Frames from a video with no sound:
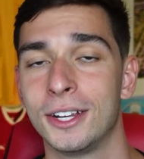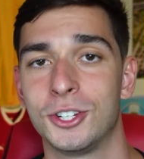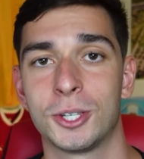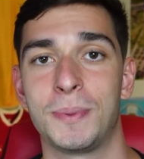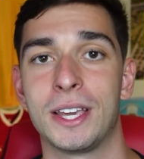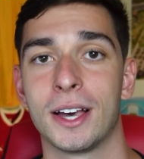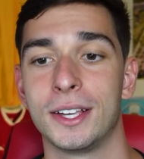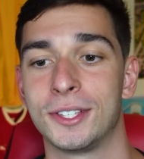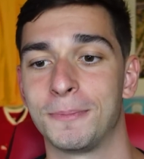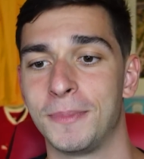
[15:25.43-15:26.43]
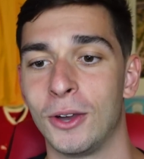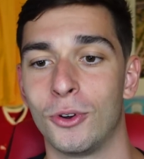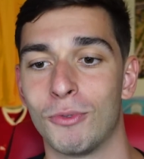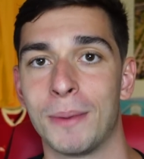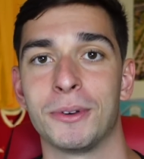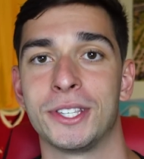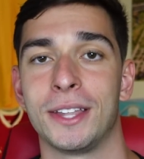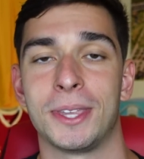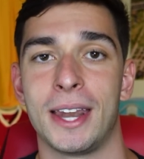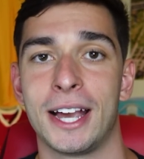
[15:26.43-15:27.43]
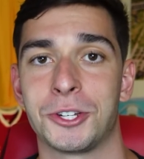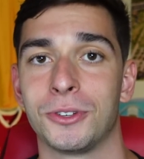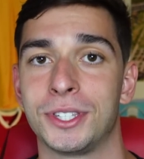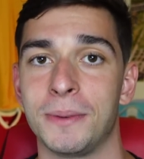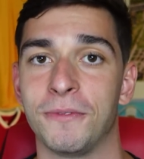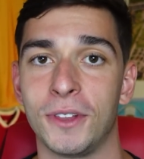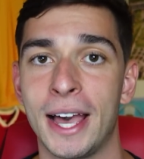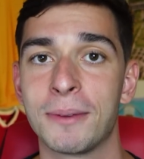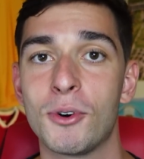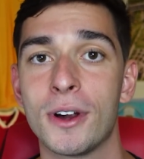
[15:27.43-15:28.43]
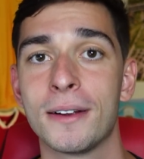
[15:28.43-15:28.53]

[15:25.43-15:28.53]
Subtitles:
just because it would represent the national team flag more.